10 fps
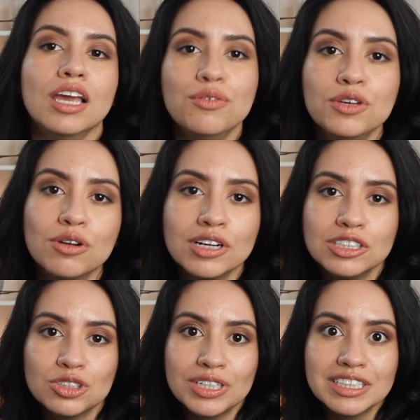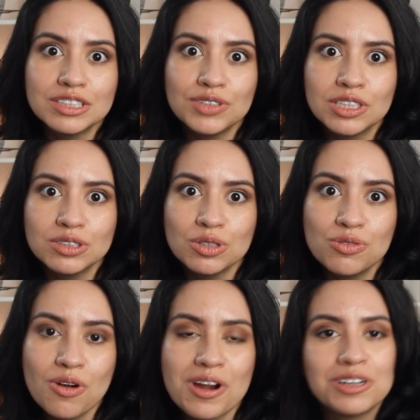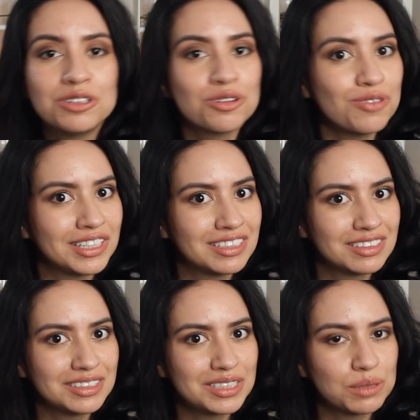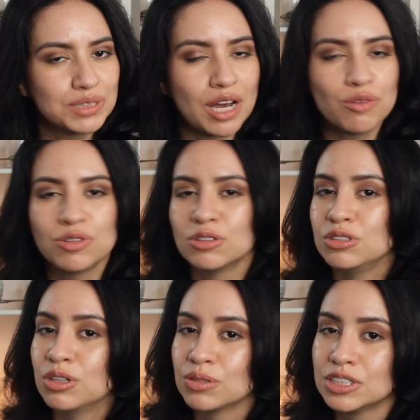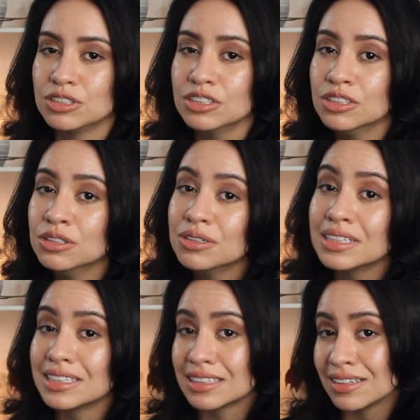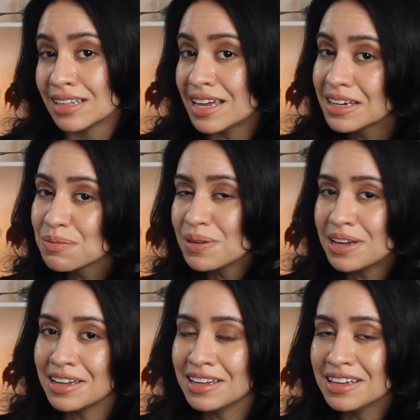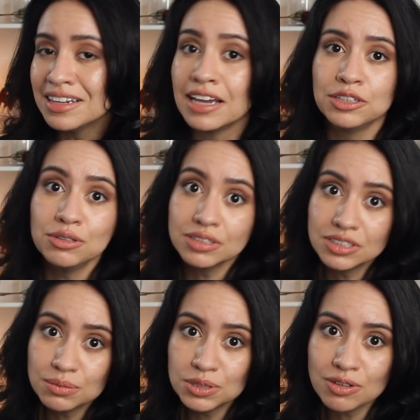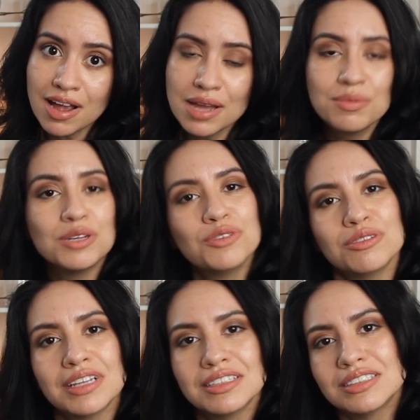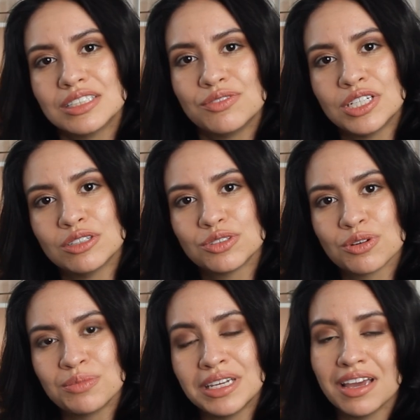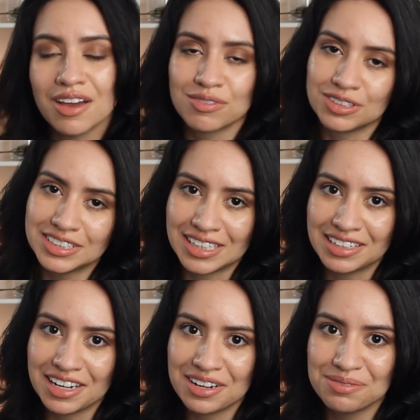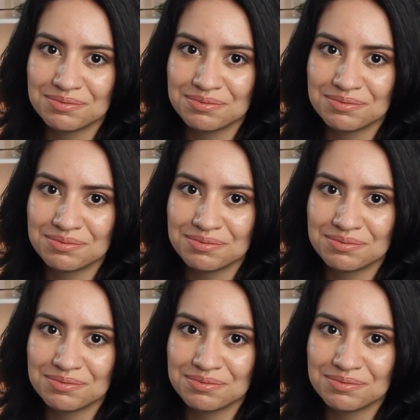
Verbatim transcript: If you are enjoying this video so far and you're finding these tips helpful, you know what to do. Click the like button, and you can subscribe if you'd like to see videos from me every Sunday.